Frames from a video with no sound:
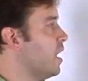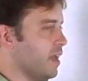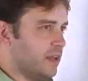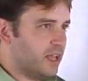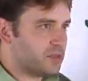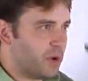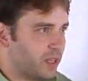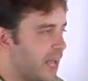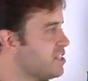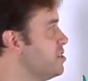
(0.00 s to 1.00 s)
And as my
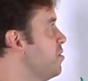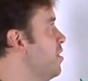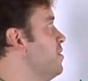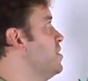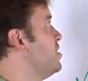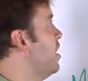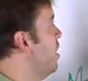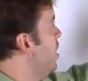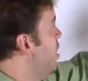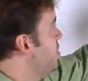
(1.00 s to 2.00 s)
last note on this,
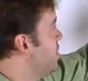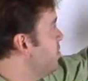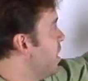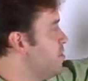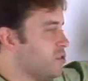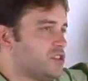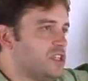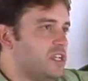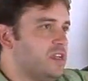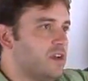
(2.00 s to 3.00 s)
sometimes you'll
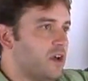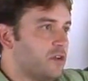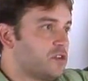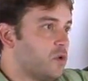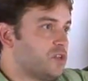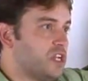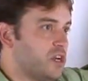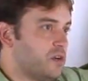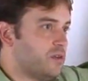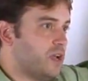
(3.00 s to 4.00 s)
see underscores
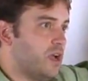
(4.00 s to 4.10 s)
here.